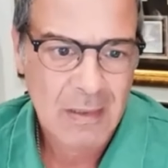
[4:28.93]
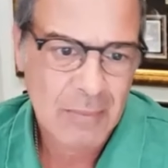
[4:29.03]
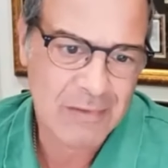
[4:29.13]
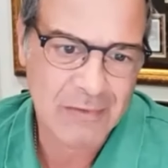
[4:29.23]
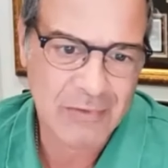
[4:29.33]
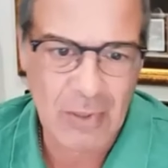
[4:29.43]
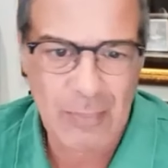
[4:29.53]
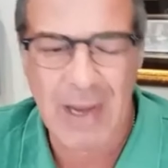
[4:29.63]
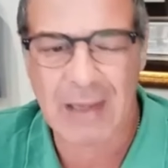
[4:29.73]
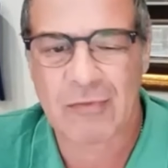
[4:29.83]
that they're
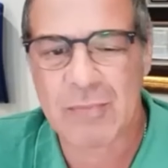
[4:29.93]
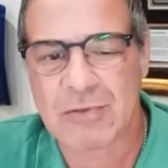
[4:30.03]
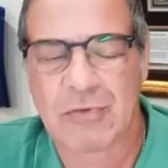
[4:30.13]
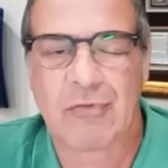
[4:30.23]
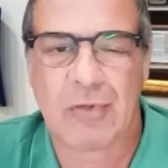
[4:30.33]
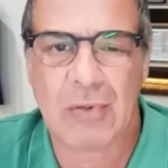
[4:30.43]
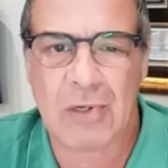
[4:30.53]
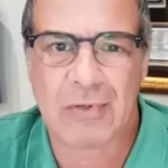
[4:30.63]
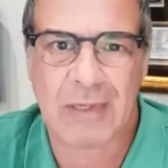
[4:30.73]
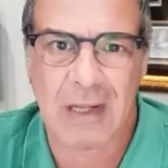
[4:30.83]
paying as much as
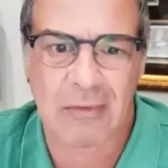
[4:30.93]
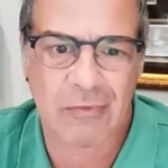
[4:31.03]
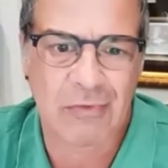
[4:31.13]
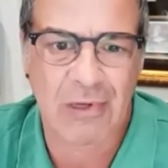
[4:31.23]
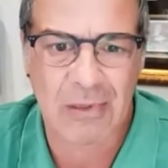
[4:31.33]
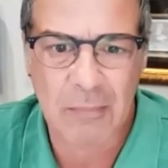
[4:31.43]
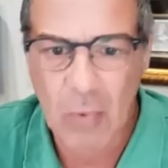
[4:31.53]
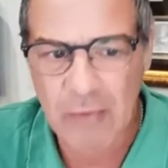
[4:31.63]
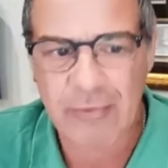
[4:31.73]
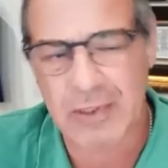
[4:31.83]
$200 a ton
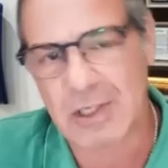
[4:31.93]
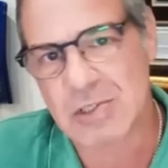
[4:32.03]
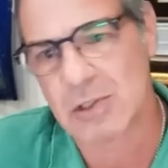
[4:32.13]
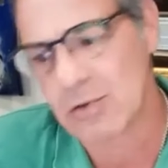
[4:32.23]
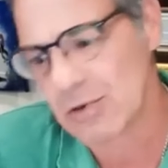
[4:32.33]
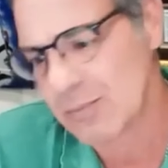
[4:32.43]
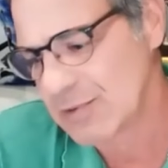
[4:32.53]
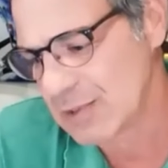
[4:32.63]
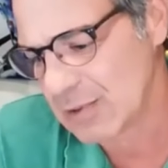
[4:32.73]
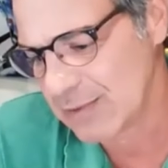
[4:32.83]
more for each load of the
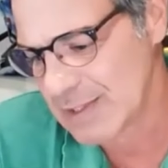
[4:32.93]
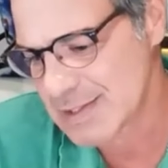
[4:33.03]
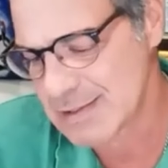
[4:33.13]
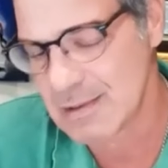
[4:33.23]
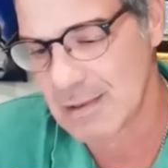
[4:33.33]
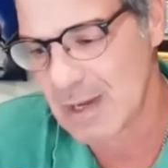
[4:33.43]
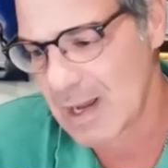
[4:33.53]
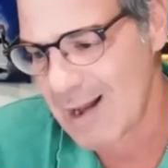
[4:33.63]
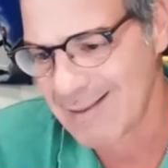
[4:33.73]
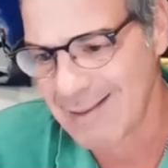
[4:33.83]
material. That's
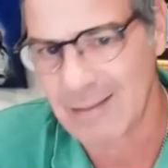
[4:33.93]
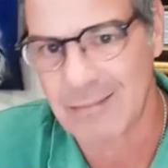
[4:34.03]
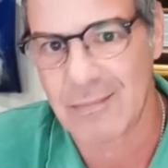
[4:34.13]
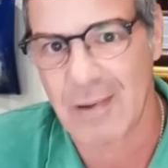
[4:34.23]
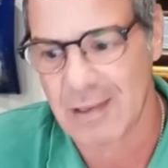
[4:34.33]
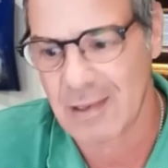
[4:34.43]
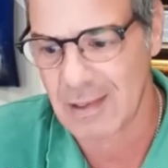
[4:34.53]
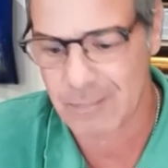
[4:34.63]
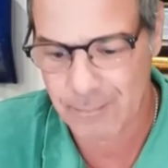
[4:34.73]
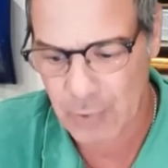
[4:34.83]
on
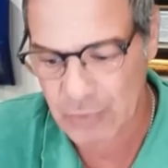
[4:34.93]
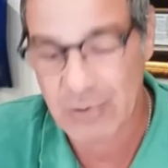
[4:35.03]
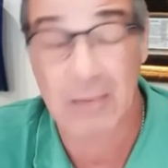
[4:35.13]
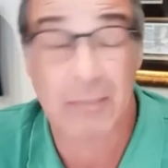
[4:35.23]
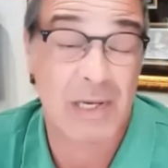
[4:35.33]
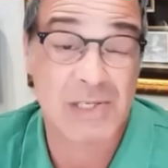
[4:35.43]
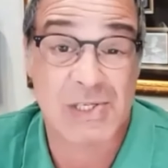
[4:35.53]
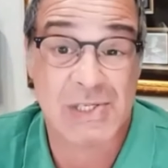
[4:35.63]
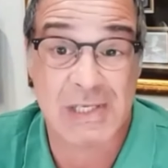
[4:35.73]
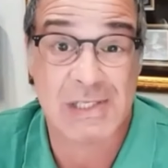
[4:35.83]
a per ton
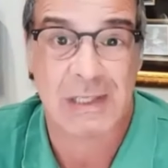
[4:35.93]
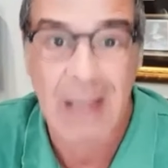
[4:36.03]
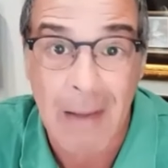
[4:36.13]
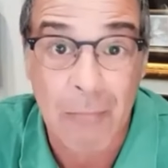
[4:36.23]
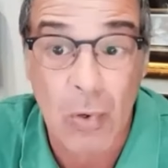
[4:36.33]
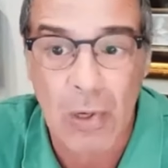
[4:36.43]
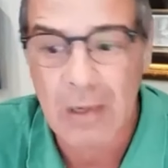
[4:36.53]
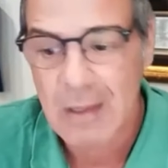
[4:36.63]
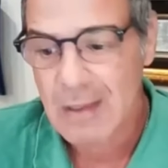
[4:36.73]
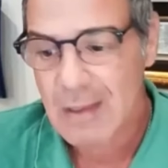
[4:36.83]
basis. That's a lot
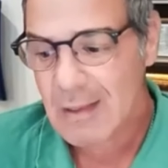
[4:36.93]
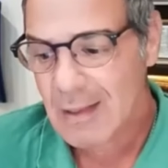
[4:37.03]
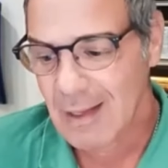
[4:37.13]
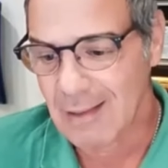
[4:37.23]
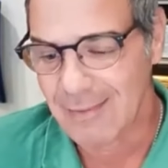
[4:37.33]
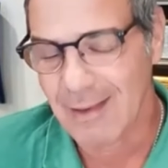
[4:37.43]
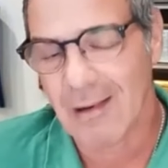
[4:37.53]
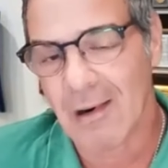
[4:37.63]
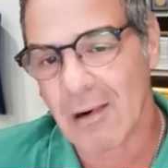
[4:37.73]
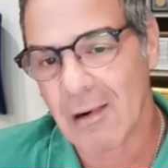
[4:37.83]
more. And
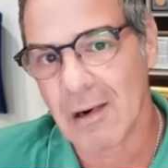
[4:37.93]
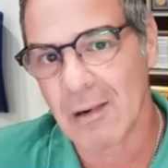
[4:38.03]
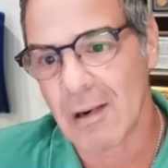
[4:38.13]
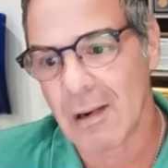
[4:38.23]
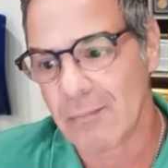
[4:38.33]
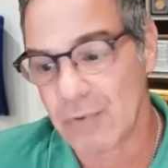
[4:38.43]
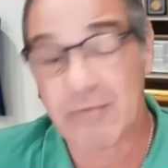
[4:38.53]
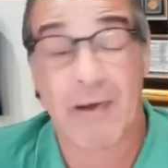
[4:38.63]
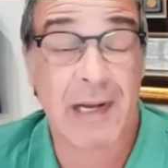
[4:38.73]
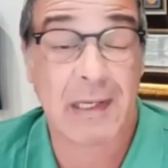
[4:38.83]
they are
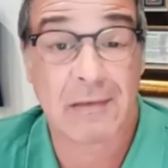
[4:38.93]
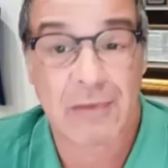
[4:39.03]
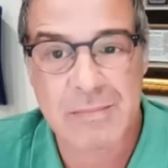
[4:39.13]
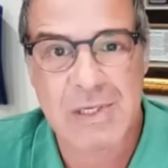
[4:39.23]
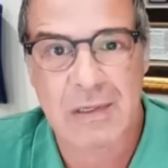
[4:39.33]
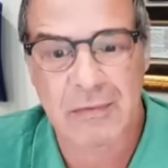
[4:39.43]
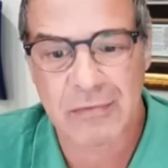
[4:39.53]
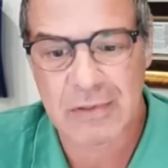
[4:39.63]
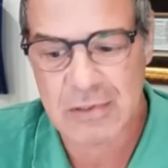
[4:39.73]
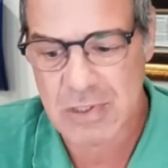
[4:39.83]
refining it
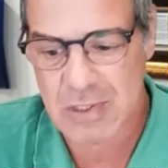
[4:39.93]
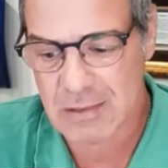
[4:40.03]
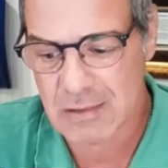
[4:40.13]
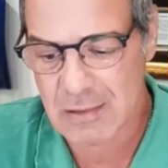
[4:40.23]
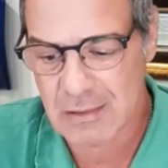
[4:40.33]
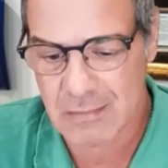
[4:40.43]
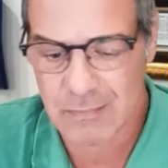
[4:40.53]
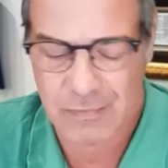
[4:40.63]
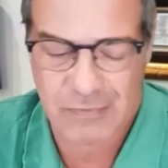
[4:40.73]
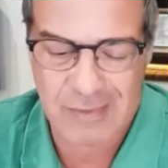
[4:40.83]
themselves in China,
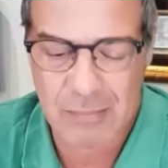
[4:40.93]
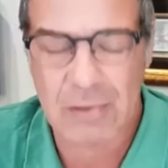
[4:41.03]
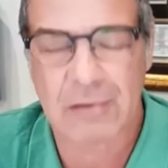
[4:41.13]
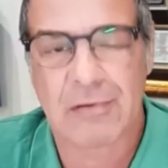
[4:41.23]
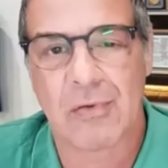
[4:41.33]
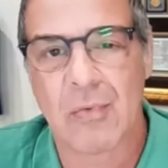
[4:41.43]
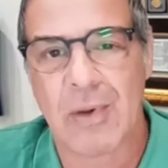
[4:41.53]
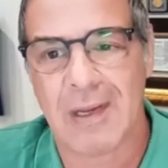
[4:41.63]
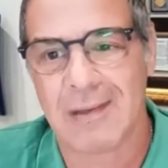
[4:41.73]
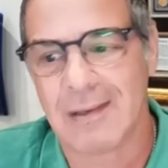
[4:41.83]
similar to the
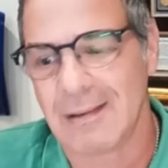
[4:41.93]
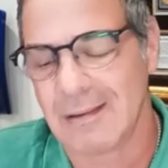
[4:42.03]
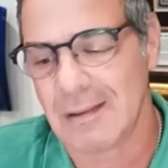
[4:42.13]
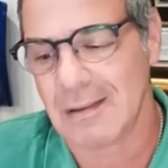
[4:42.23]
way that,